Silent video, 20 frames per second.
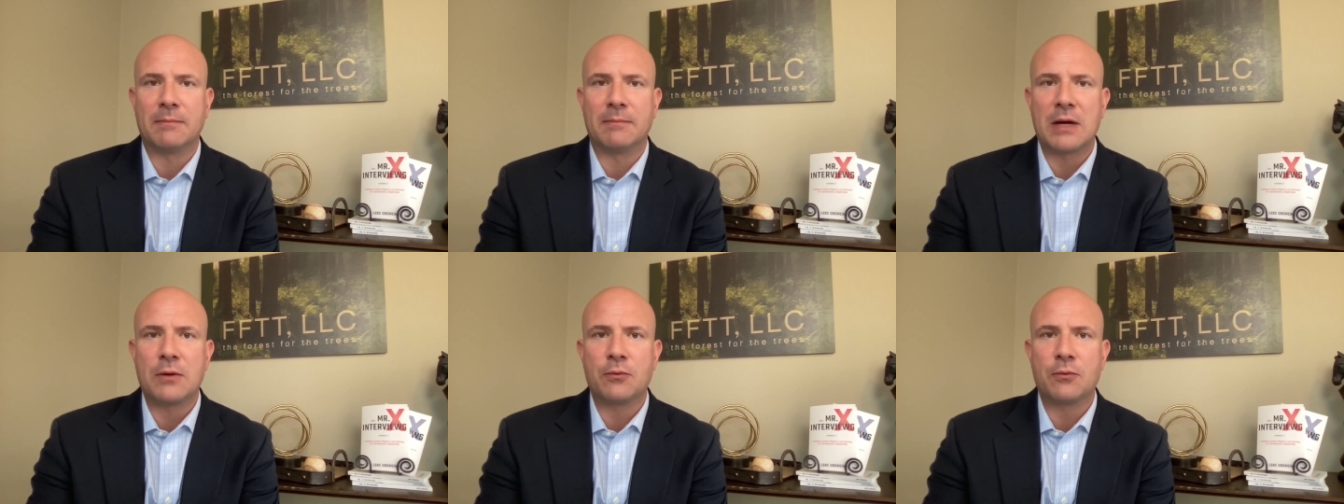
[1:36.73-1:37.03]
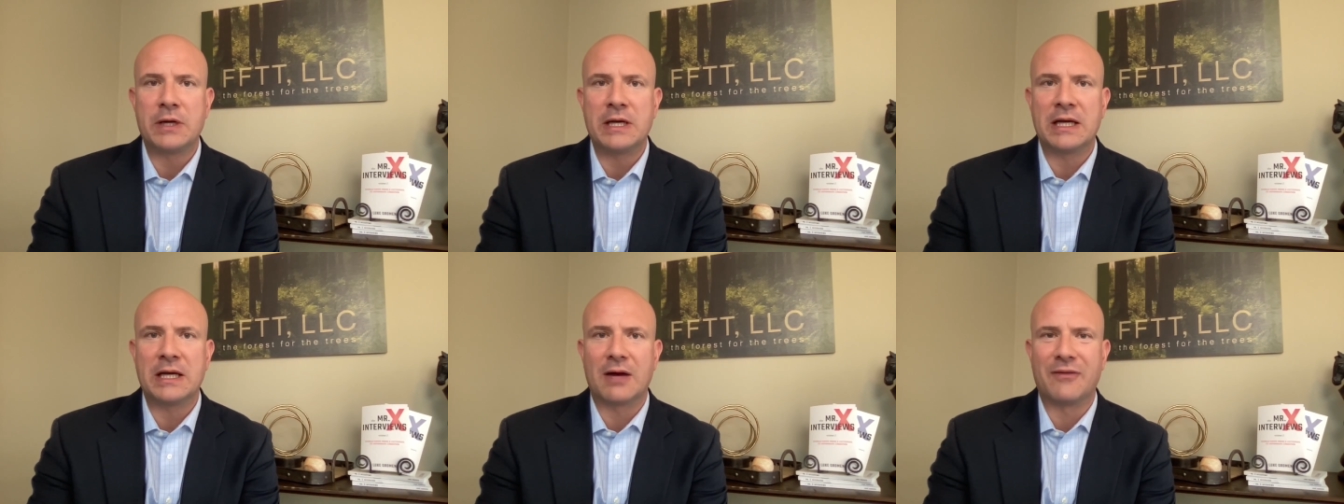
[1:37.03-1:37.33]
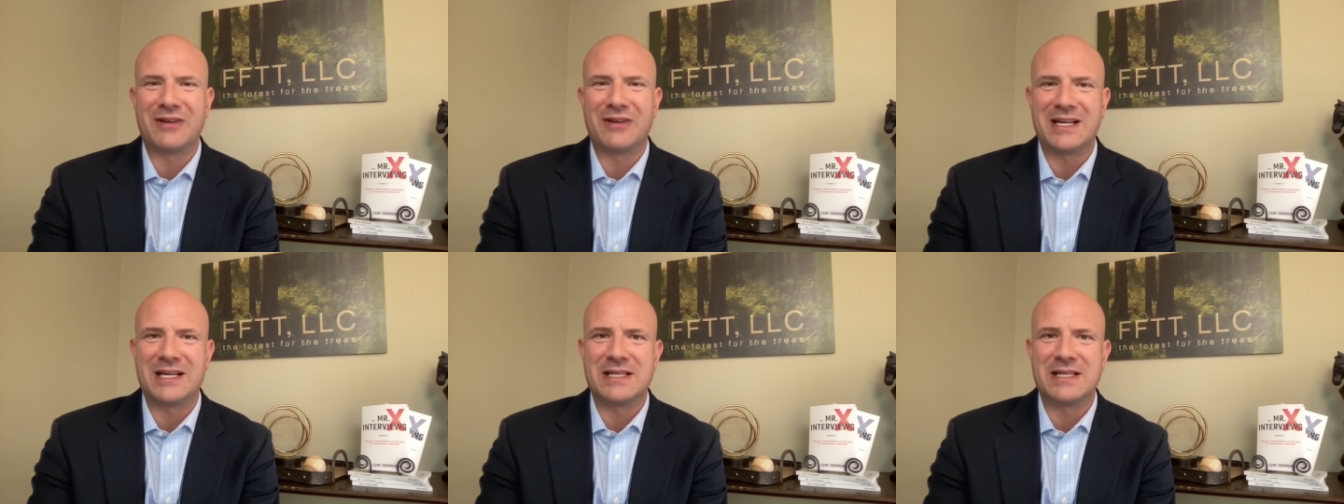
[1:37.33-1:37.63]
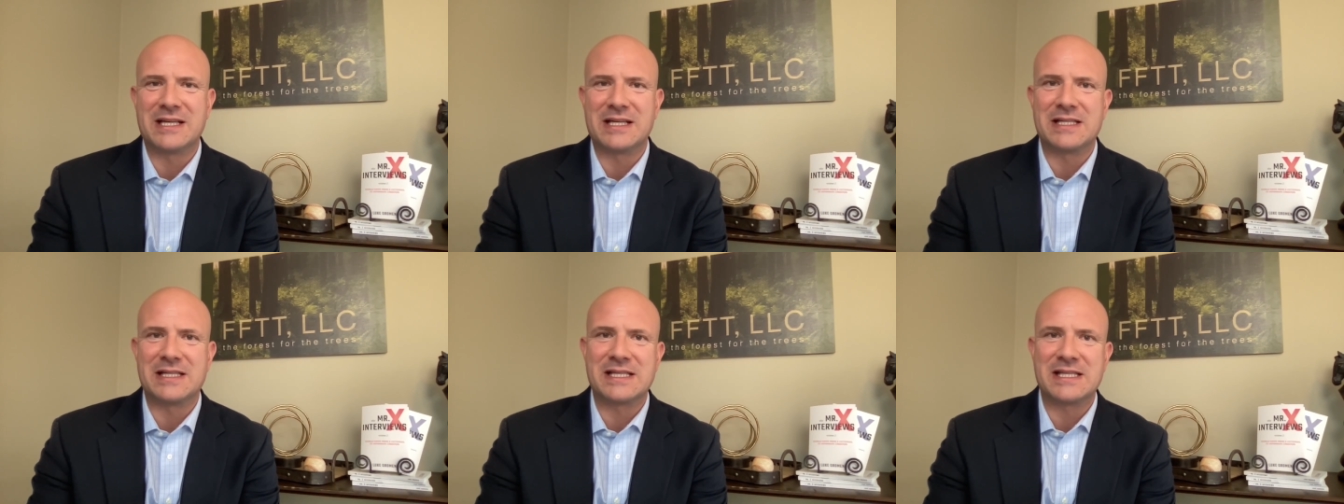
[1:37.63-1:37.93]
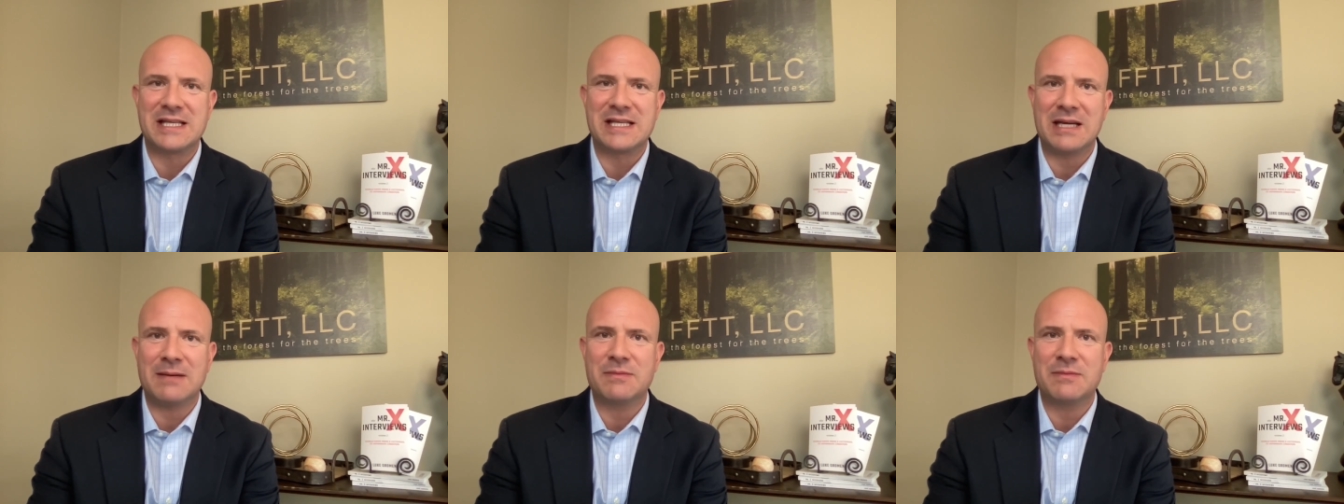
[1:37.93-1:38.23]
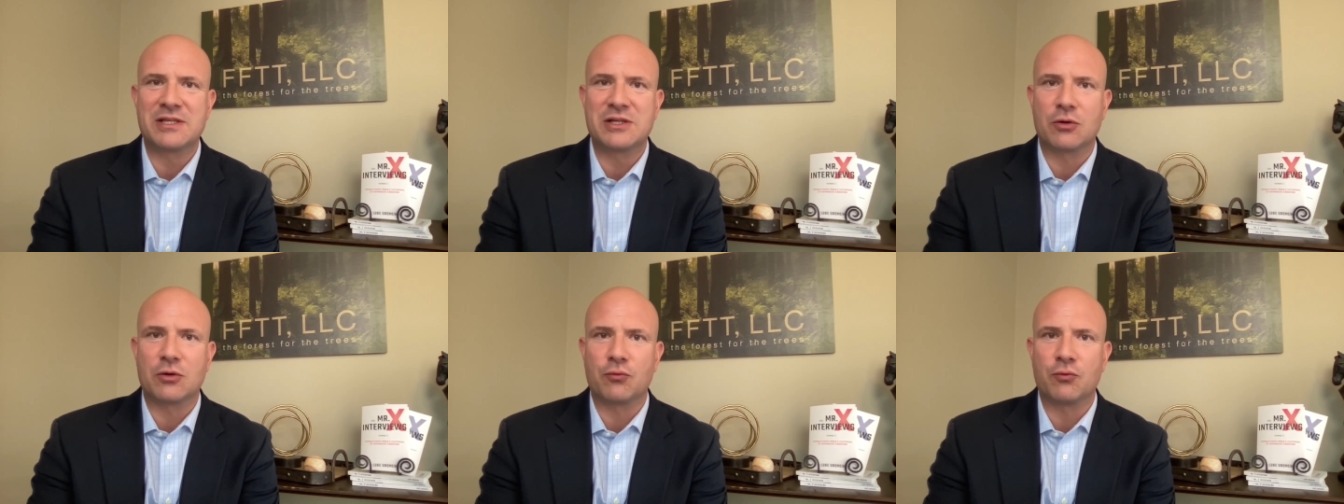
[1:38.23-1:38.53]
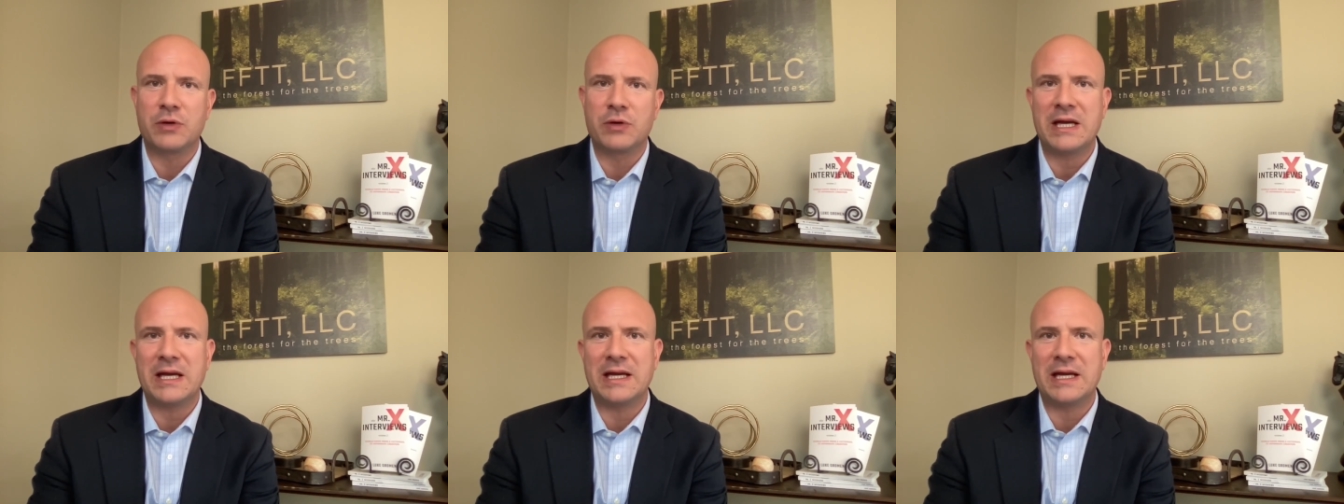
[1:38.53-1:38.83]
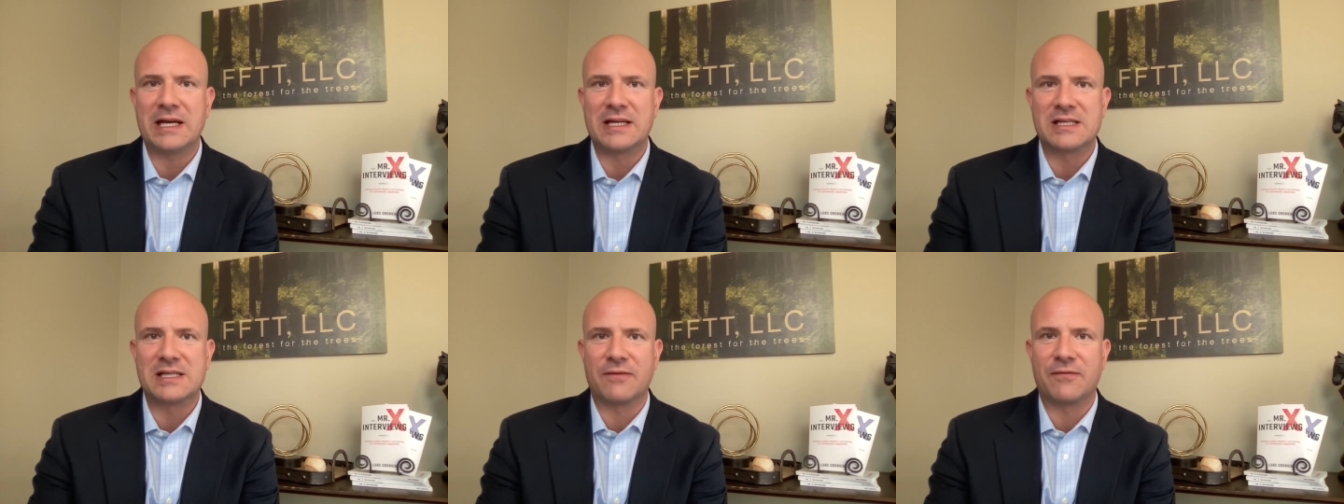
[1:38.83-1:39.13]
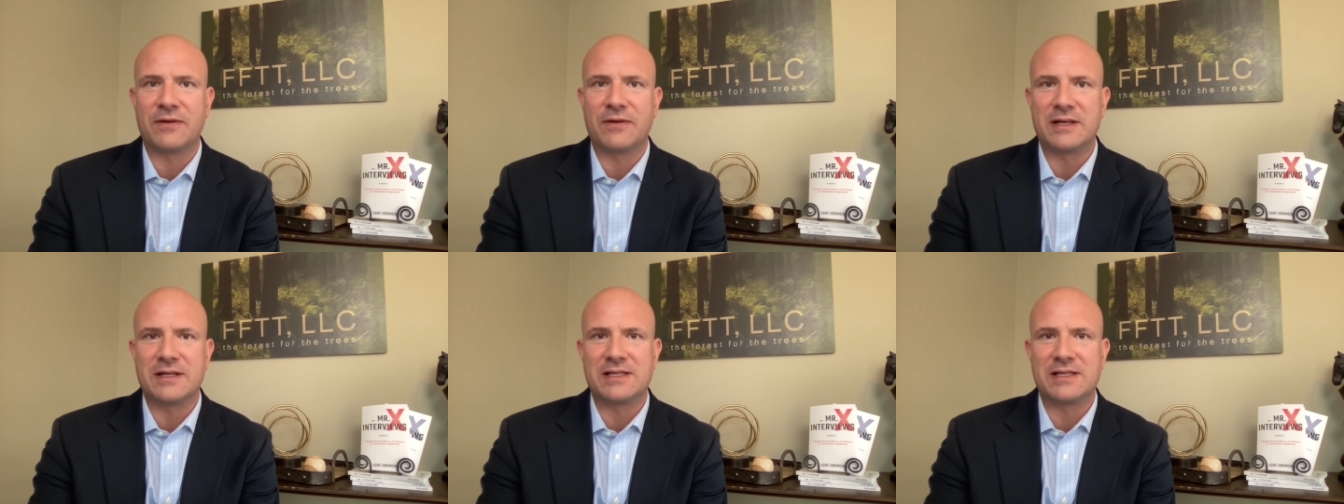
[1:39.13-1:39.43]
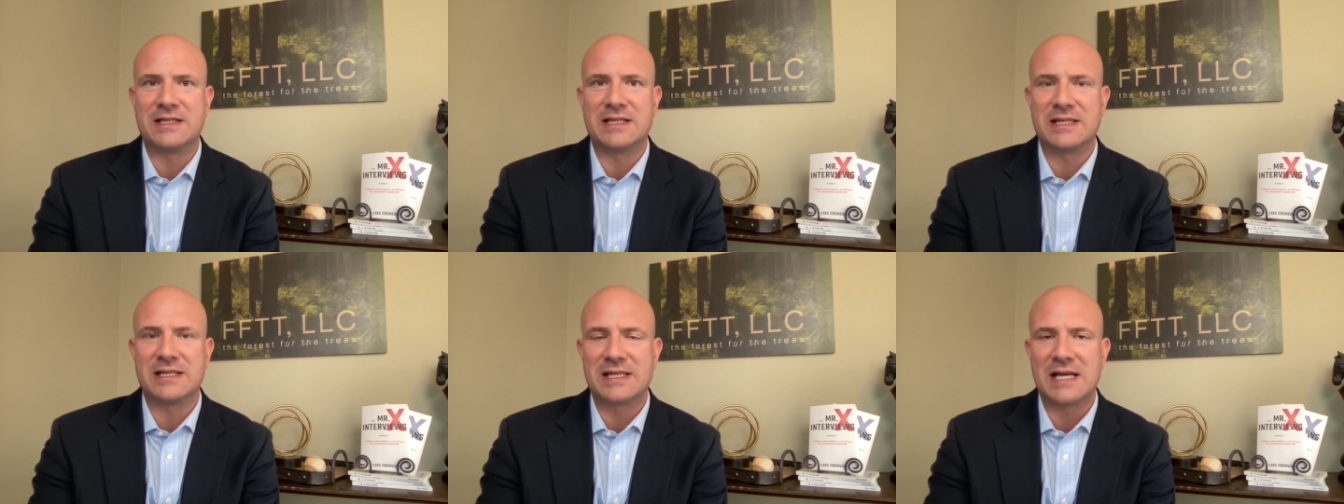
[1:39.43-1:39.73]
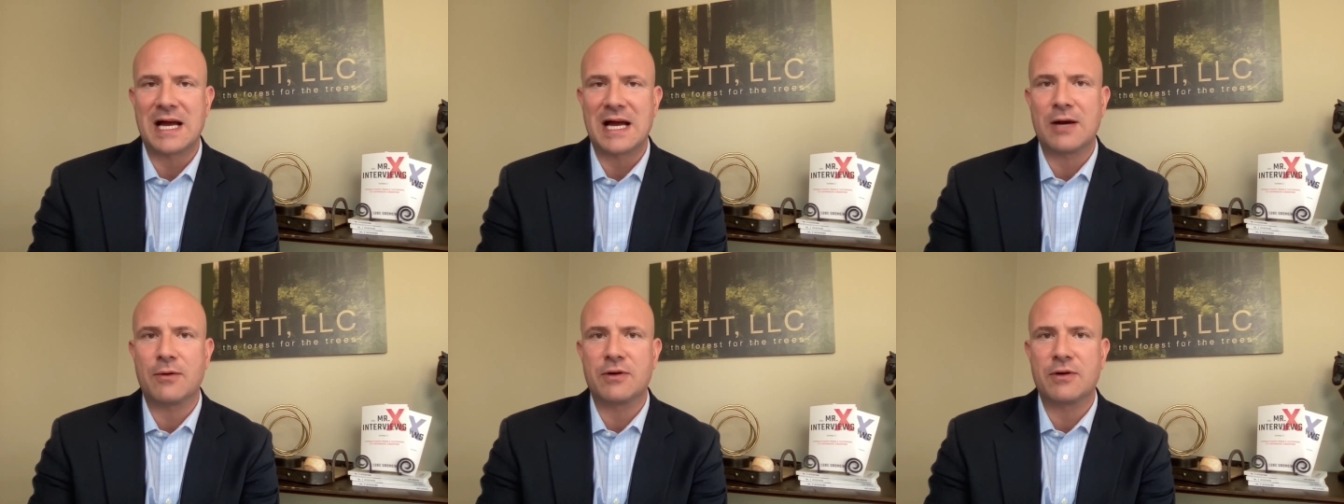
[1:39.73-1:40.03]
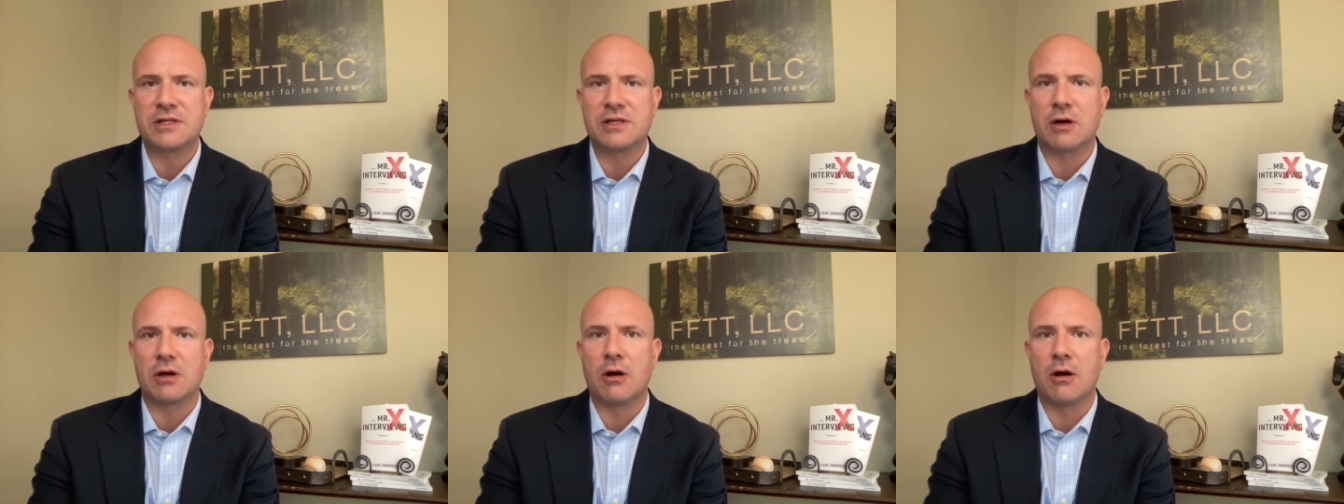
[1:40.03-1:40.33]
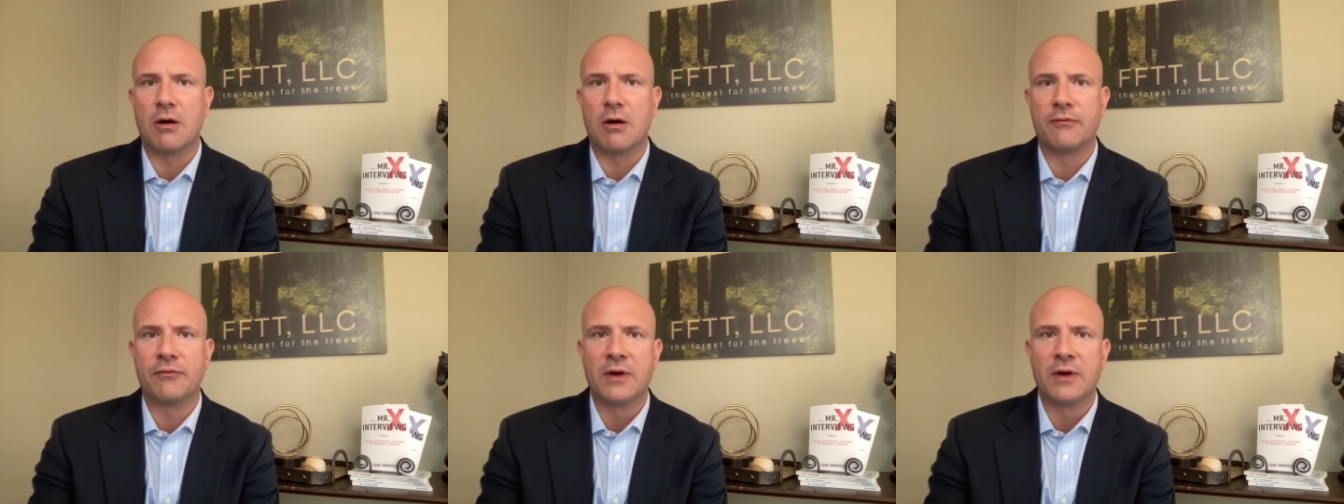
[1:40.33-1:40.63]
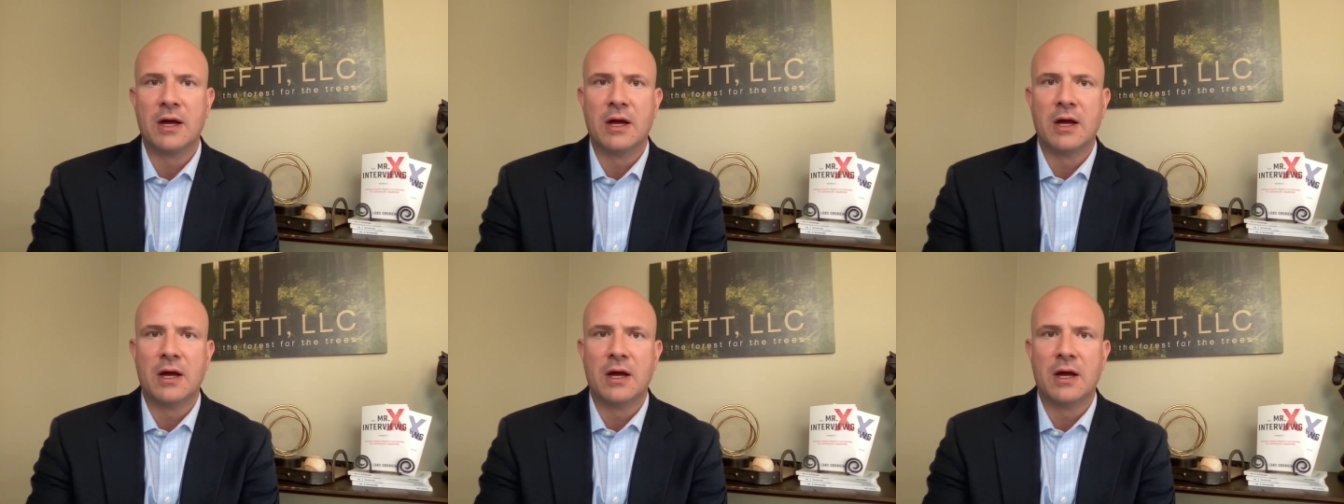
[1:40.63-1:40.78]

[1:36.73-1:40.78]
my reading of it is it seems to read as if it is desirous of